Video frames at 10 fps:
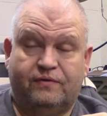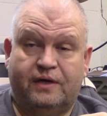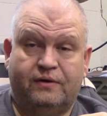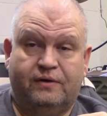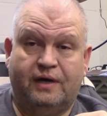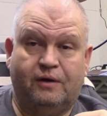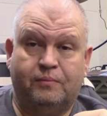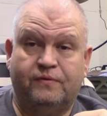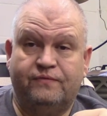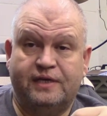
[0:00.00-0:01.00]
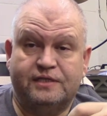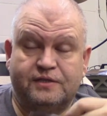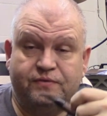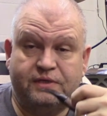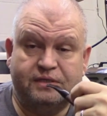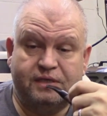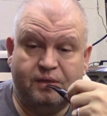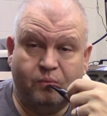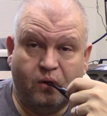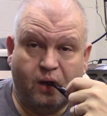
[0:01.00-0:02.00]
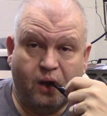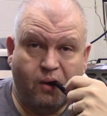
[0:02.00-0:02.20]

I don't know how pervasive it is anymore.